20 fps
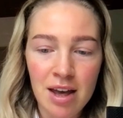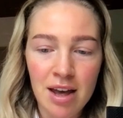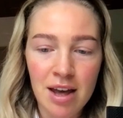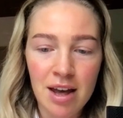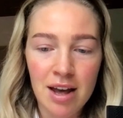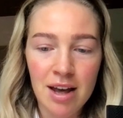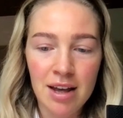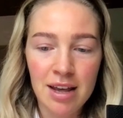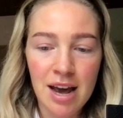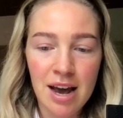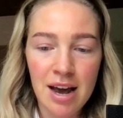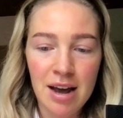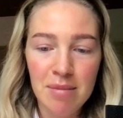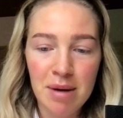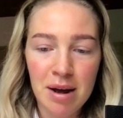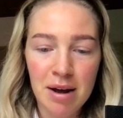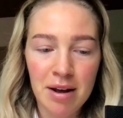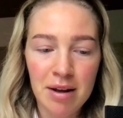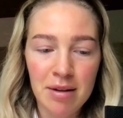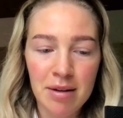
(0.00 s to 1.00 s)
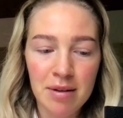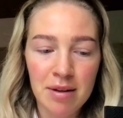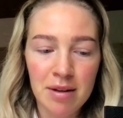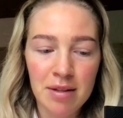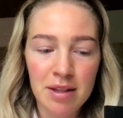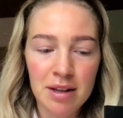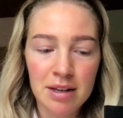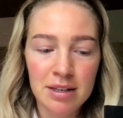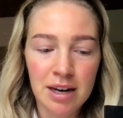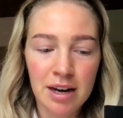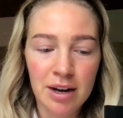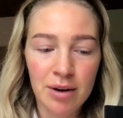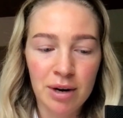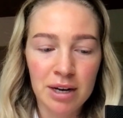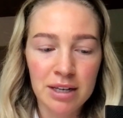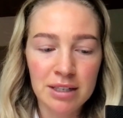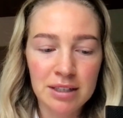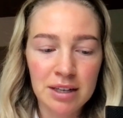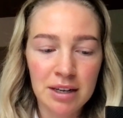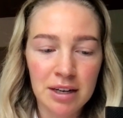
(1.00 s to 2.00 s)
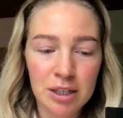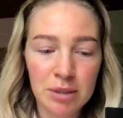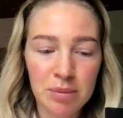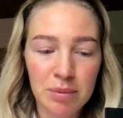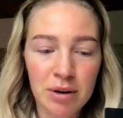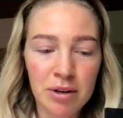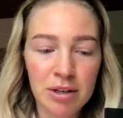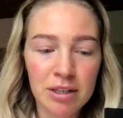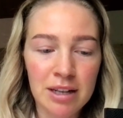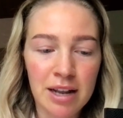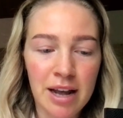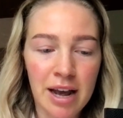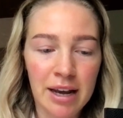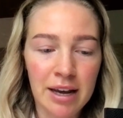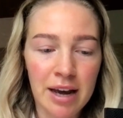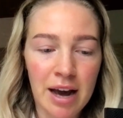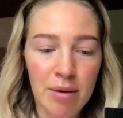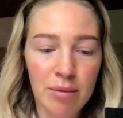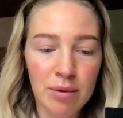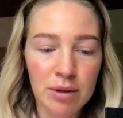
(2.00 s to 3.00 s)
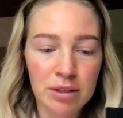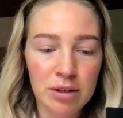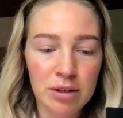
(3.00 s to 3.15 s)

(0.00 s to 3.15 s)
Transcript: Uh, yeah, in my in, in this ayahuasca experience, like I was